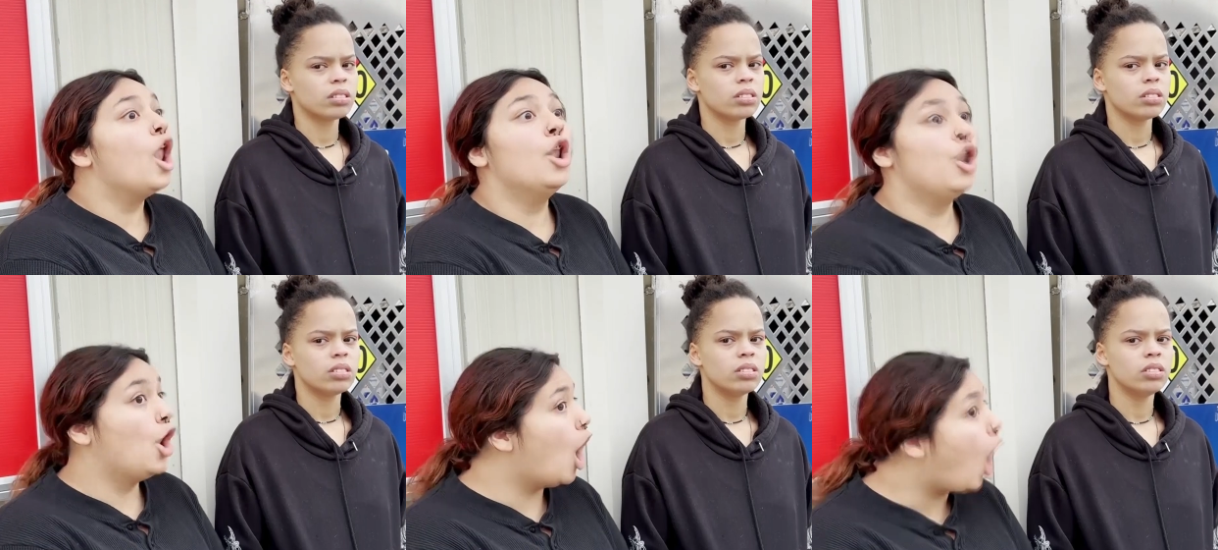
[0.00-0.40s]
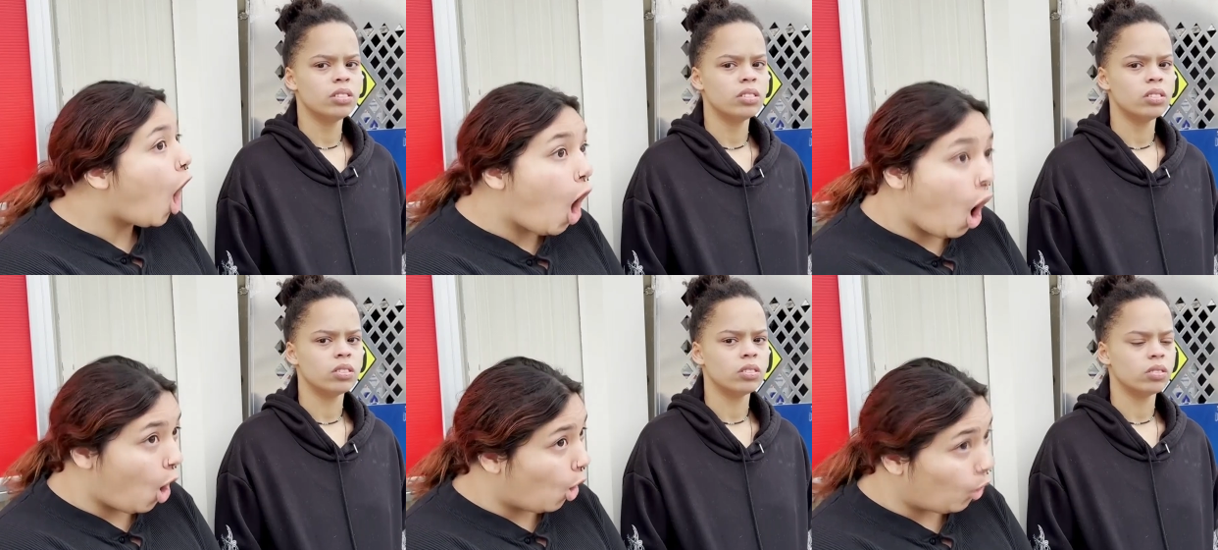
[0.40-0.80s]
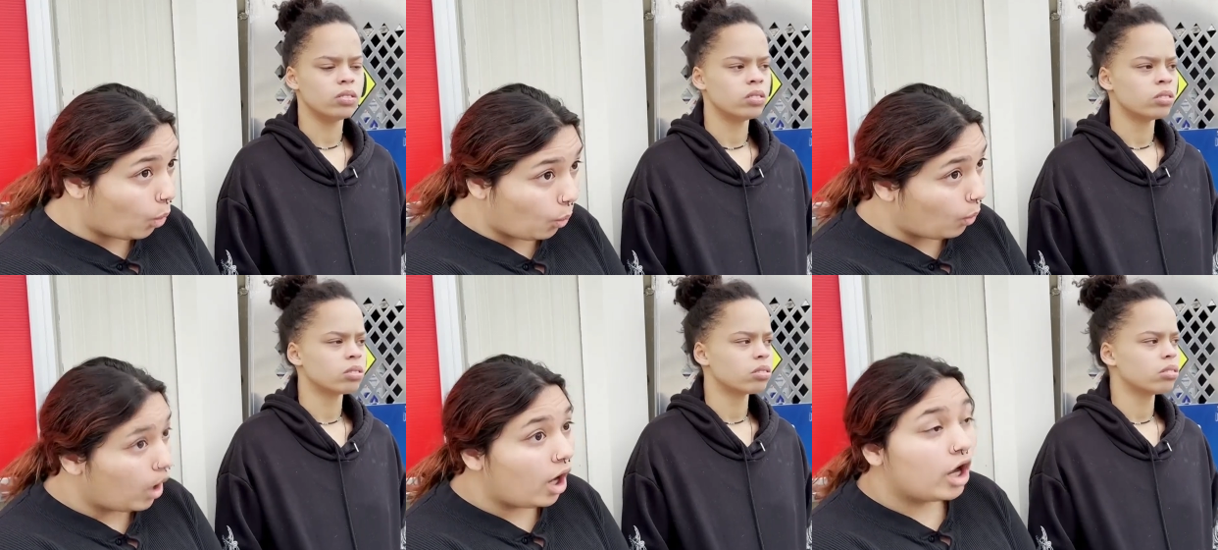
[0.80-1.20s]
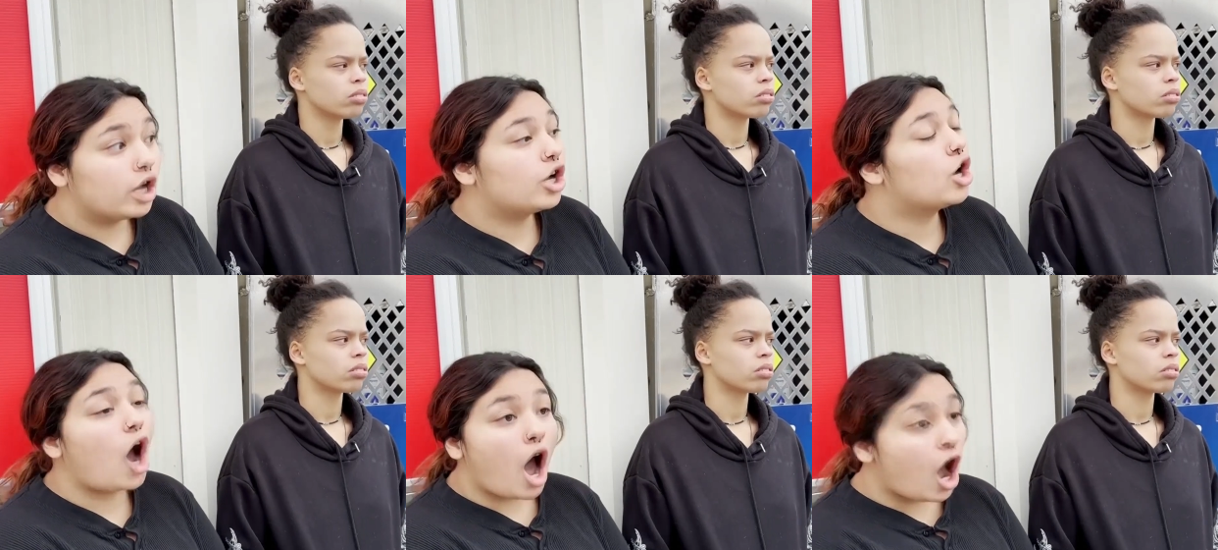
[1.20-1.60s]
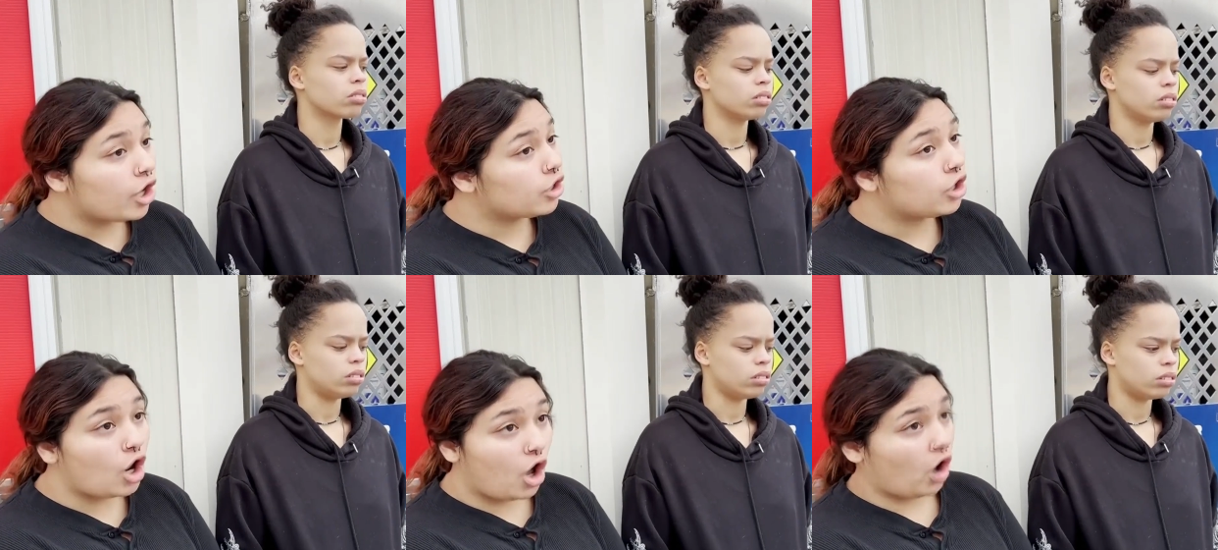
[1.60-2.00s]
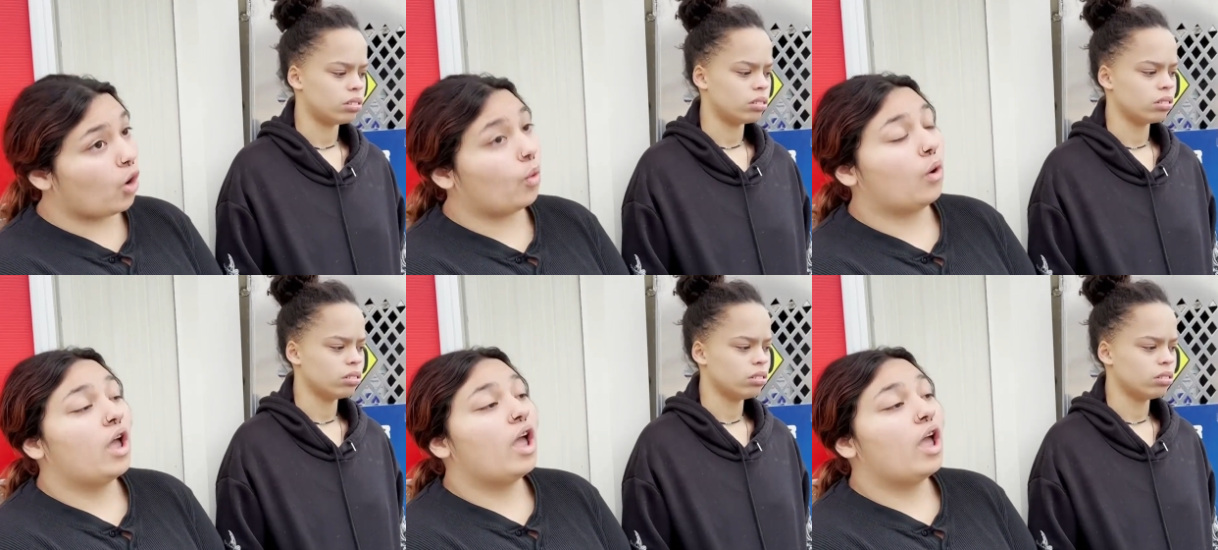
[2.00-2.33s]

Speaker 1: No. God no.